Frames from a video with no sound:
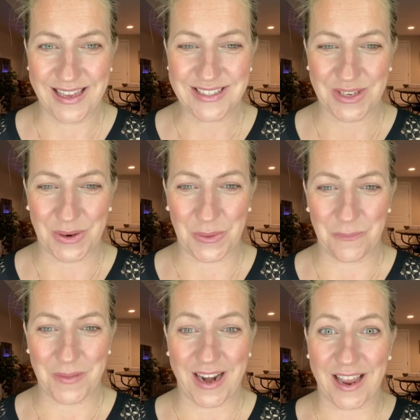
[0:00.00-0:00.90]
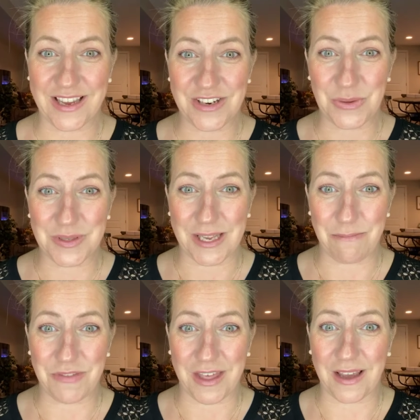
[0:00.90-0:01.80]
So, and I can do the
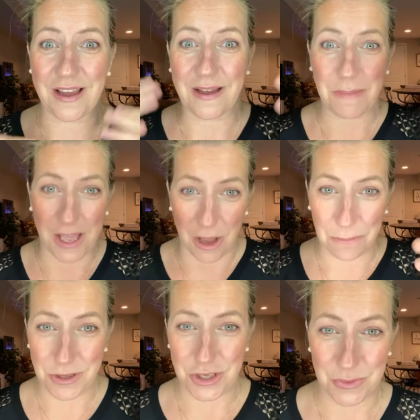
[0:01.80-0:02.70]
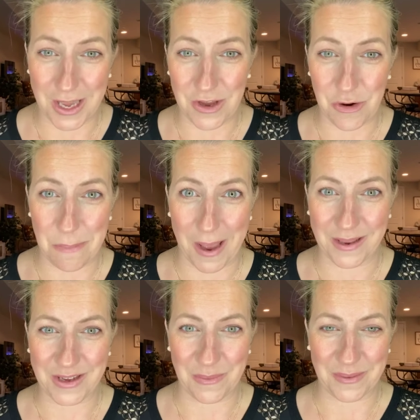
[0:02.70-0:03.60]
same thing by helping you get your
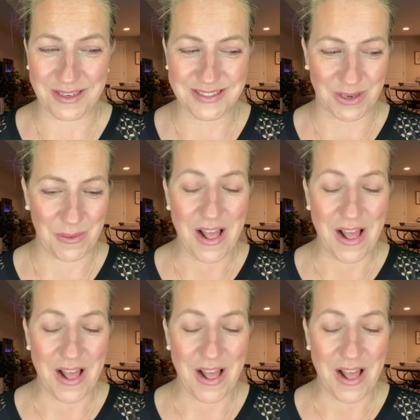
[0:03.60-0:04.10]
palette going. So